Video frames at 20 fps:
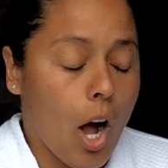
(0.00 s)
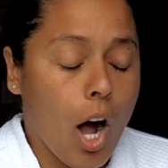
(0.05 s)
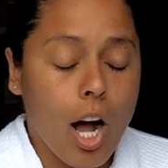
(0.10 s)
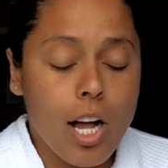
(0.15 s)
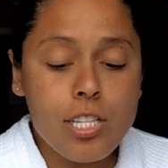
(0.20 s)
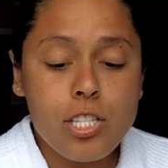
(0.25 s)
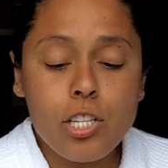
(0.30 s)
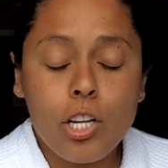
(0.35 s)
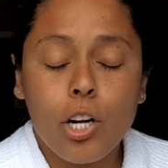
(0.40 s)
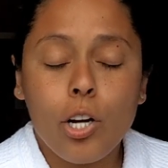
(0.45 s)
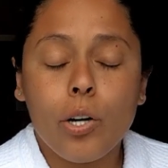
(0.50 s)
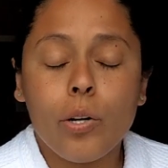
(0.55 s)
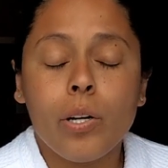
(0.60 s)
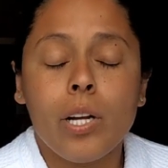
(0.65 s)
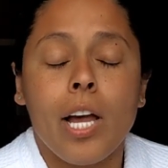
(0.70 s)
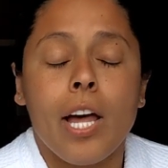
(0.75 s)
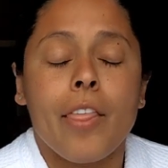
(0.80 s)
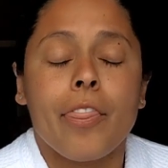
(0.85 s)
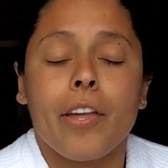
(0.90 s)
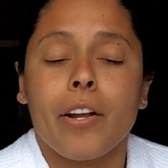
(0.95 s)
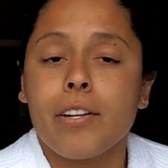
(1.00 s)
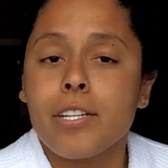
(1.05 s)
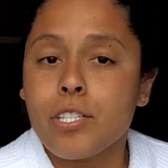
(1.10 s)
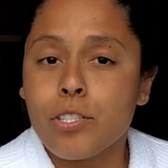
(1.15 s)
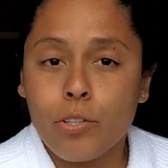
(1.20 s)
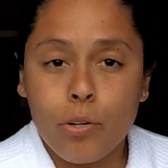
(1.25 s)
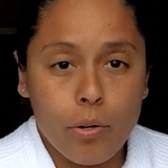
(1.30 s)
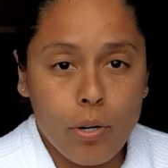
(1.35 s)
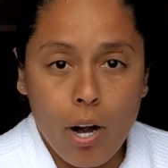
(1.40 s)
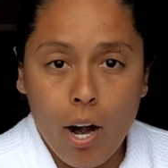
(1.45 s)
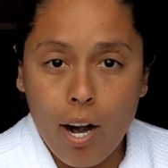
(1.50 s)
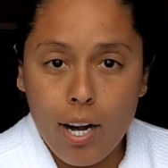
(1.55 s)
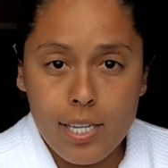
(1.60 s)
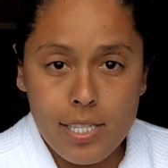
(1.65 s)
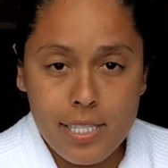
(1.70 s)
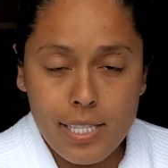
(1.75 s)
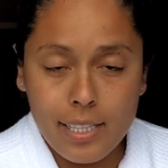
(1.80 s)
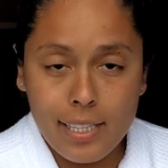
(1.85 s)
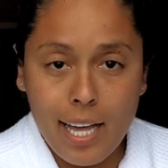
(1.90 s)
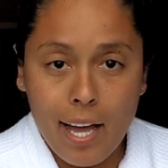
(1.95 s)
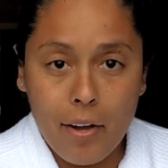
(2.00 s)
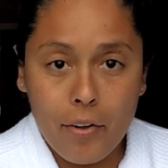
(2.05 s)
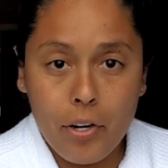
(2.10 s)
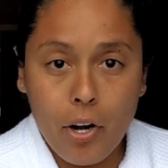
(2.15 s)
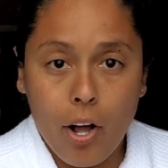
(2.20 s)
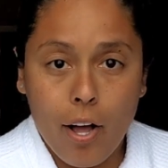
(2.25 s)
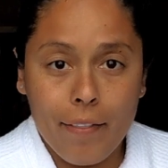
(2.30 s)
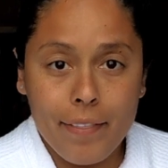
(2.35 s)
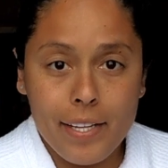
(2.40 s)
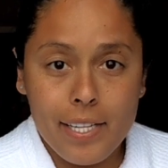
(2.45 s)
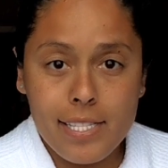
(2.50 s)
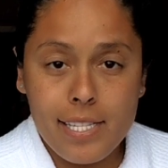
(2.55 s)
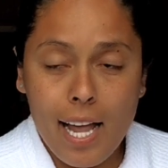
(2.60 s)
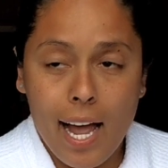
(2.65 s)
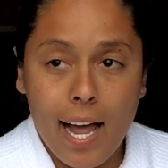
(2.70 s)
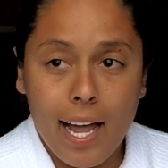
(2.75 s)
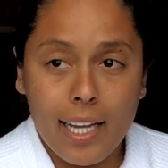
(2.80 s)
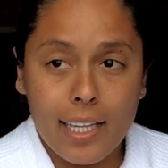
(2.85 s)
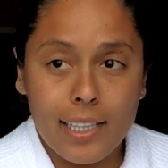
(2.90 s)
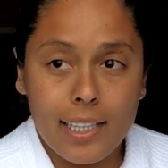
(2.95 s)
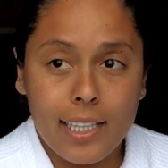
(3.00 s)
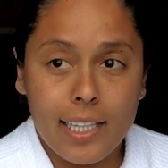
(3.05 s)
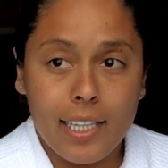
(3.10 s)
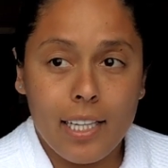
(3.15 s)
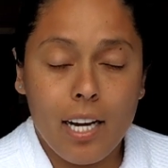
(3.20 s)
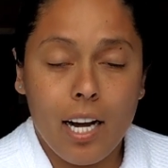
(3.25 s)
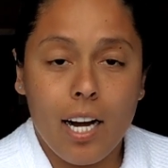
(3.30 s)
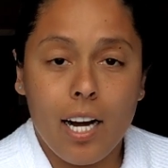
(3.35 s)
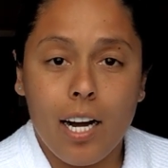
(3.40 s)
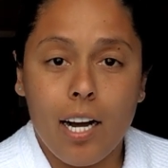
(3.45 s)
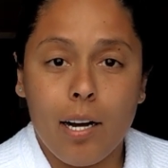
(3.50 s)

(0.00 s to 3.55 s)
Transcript: Also, there's no cars allowed on this island.